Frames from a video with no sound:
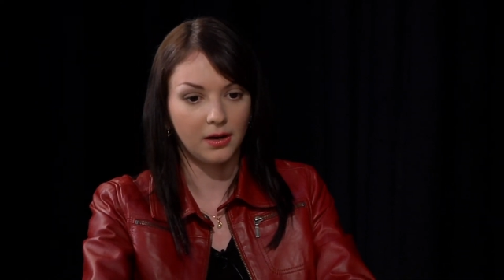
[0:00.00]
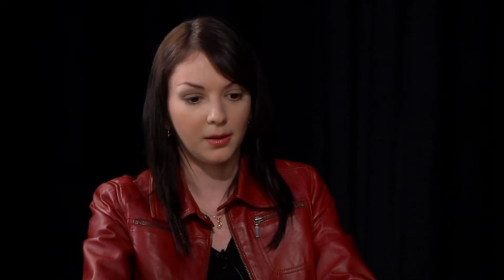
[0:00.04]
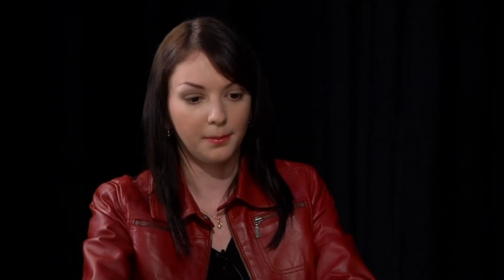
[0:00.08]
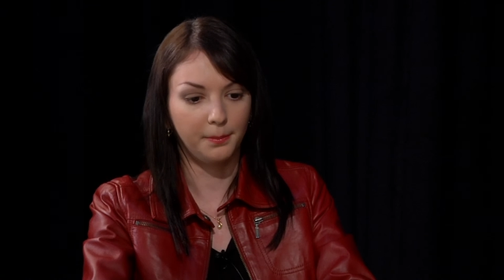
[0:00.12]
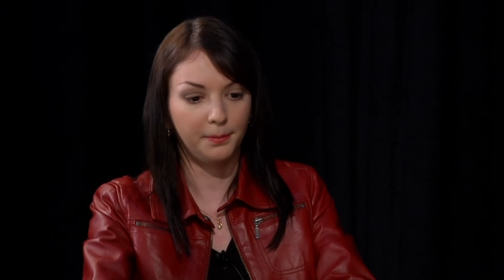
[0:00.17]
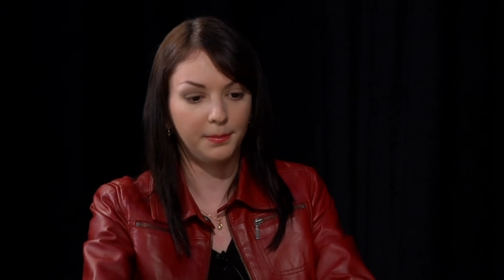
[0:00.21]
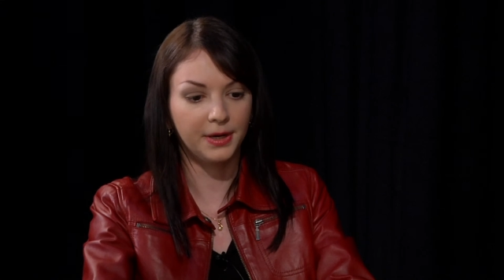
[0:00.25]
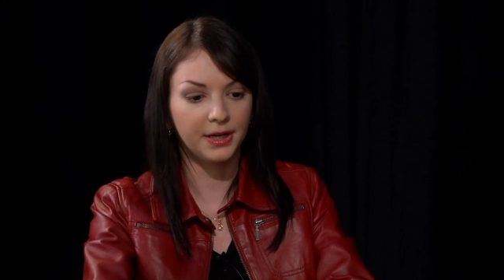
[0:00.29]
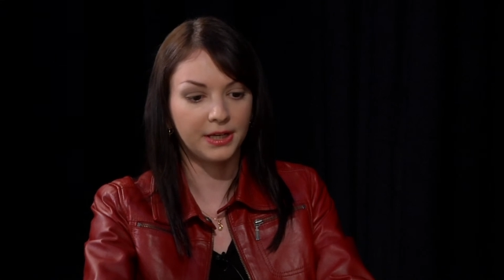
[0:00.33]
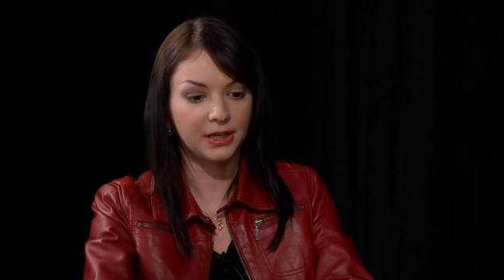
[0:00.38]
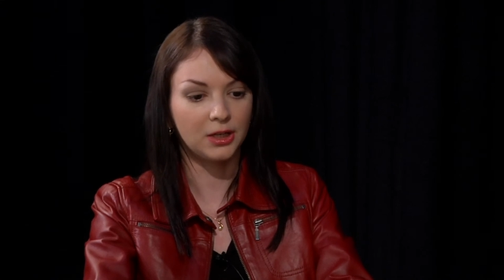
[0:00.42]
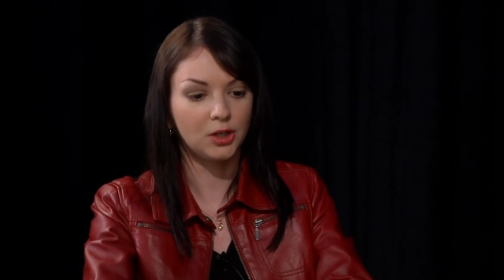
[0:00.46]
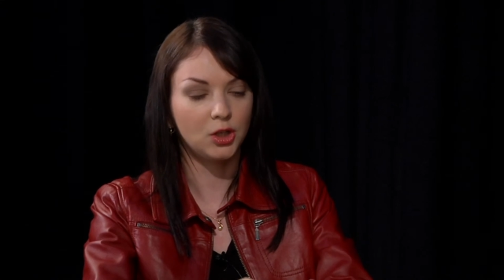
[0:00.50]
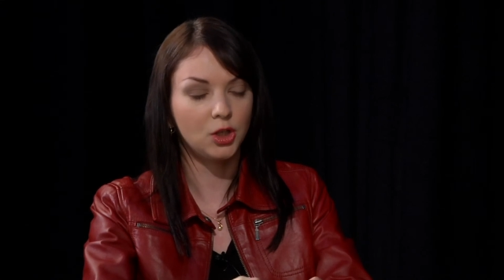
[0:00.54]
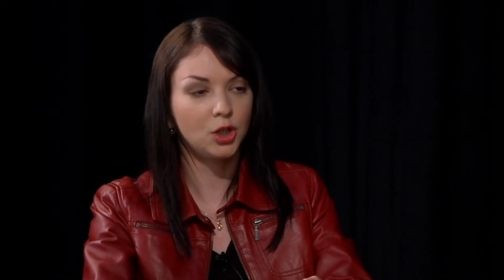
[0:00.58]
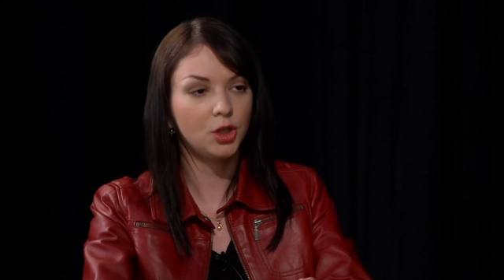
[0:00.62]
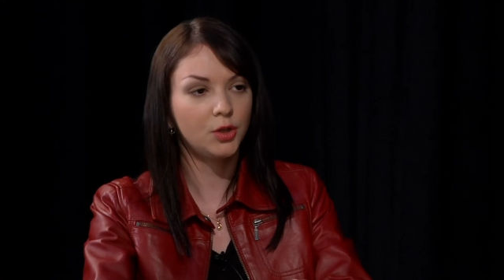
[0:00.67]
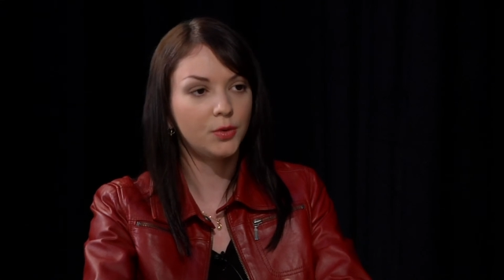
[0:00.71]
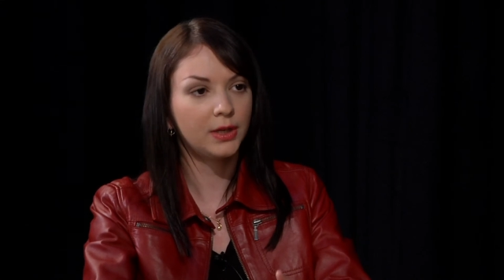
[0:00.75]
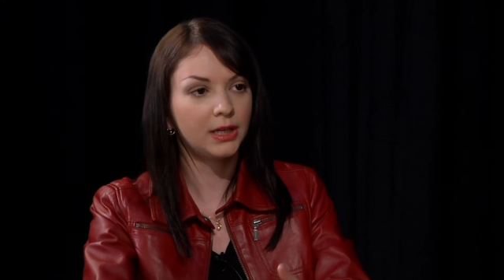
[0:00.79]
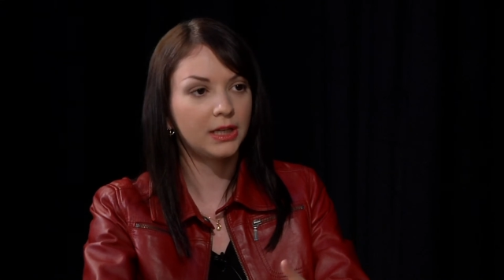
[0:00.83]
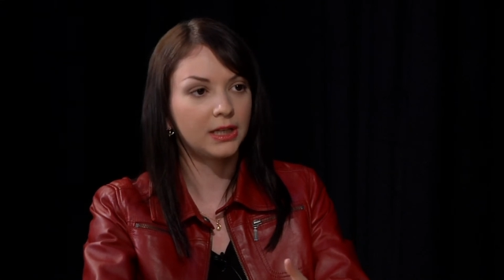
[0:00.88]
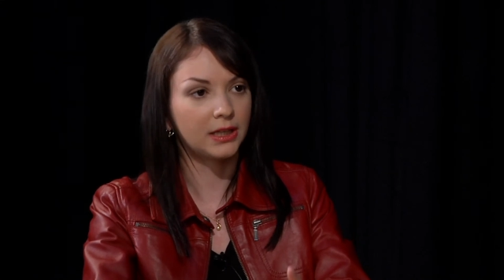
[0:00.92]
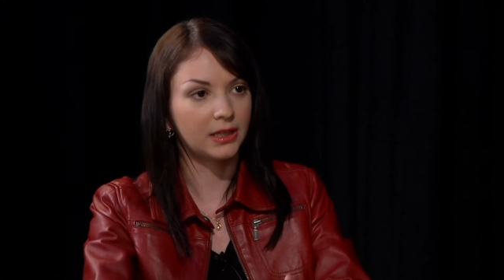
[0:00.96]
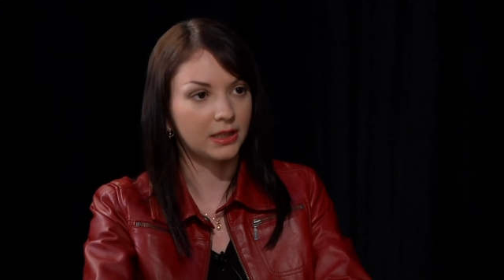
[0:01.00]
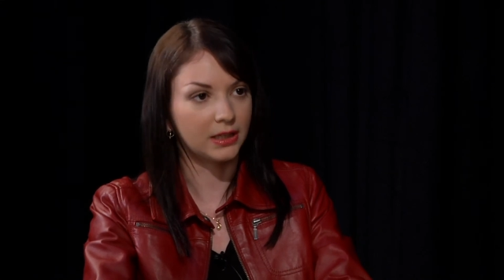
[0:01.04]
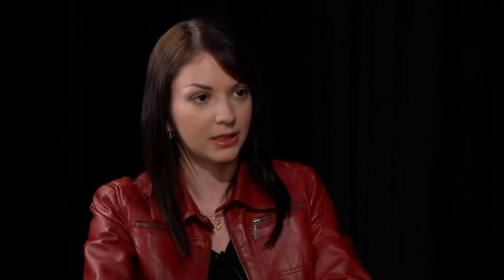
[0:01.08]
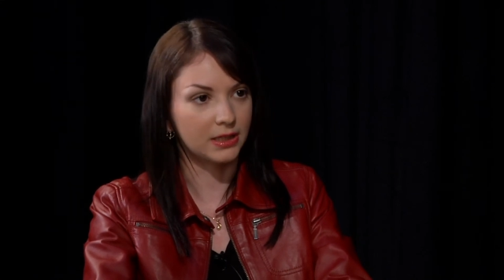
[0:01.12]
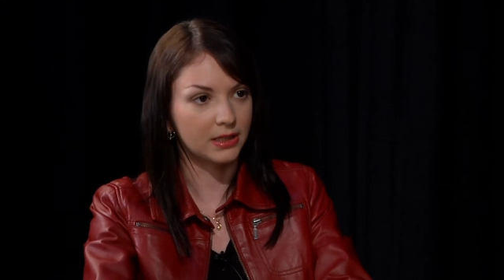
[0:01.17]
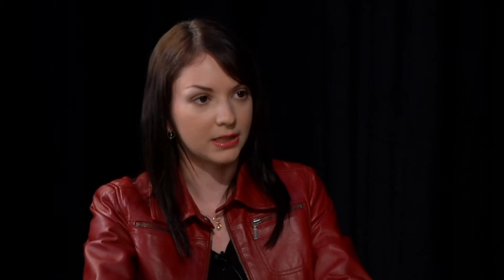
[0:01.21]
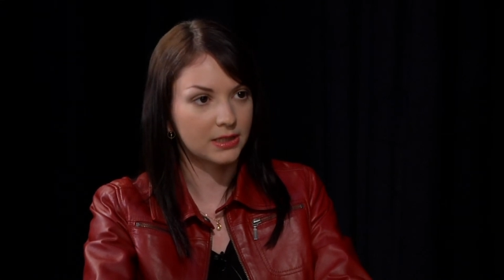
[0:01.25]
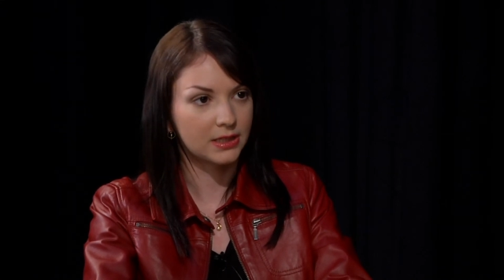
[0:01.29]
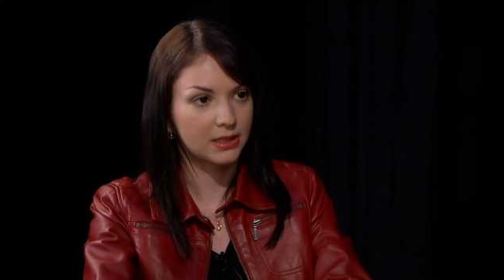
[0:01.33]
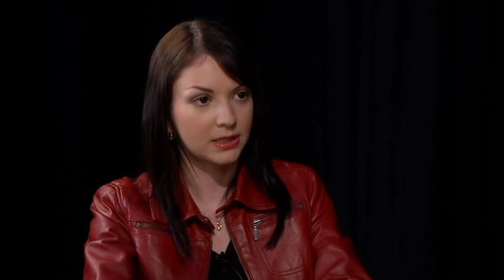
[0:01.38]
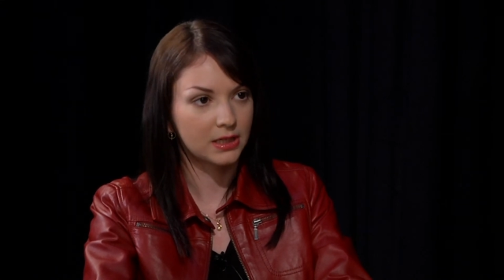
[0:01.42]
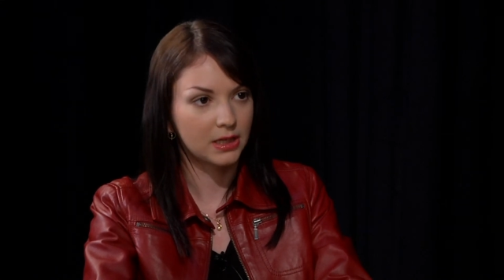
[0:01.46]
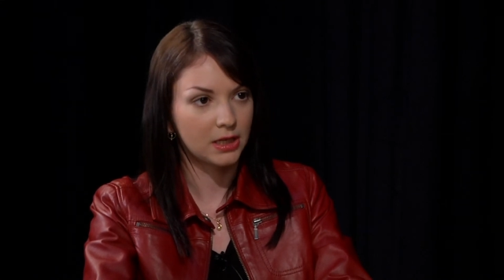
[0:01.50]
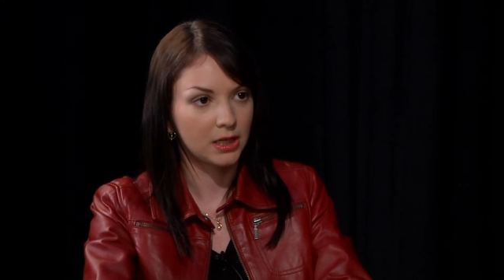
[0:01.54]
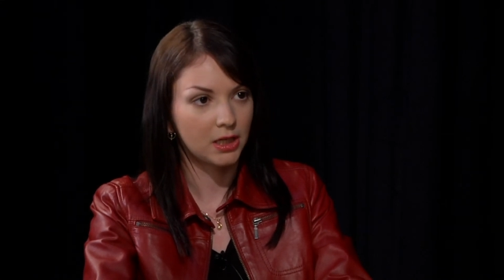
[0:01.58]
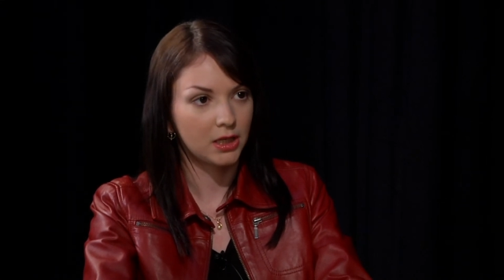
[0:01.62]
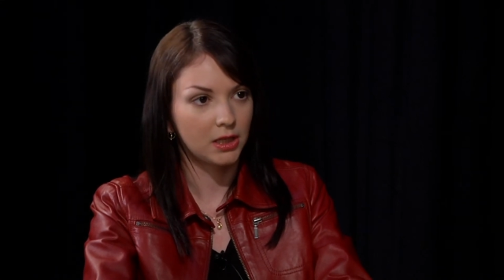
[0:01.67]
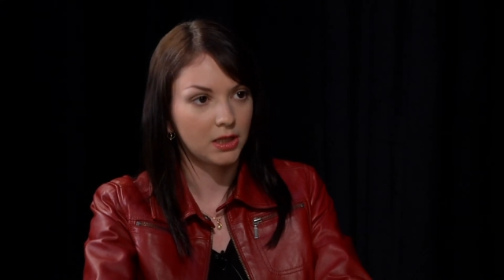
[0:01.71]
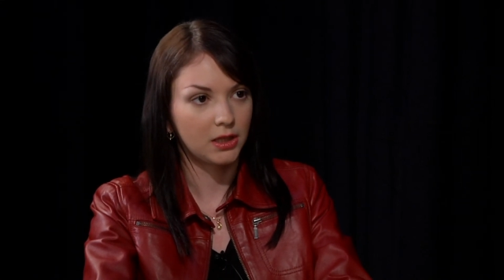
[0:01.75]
But in doing this,